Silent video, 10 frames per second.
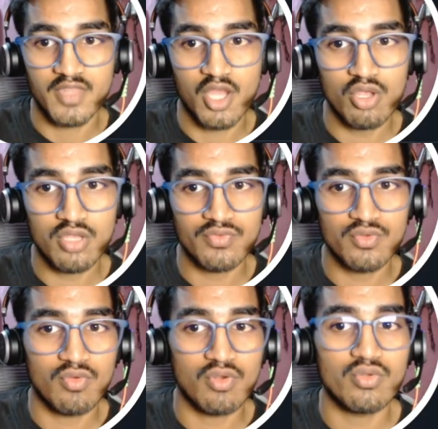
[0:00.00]
Now if
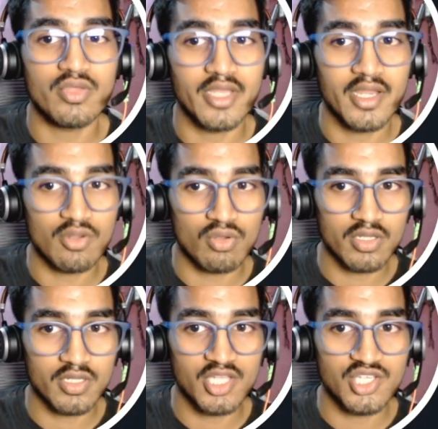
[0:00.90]
you want to create
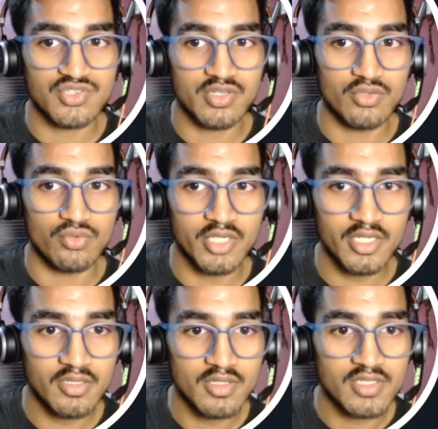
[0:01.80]
organizational
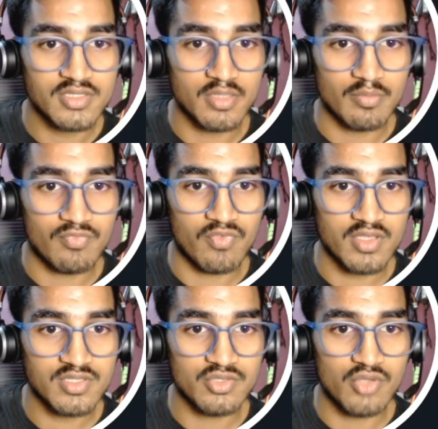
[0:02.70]
unit, so
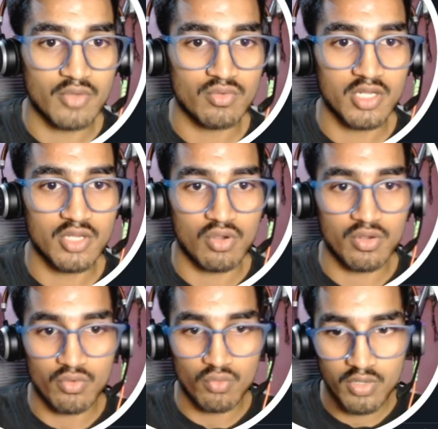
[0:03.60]
first you have to click
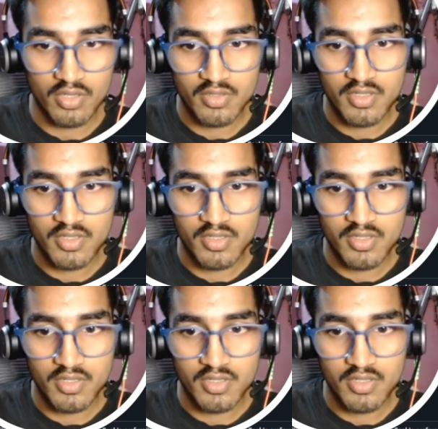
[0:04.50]
on root,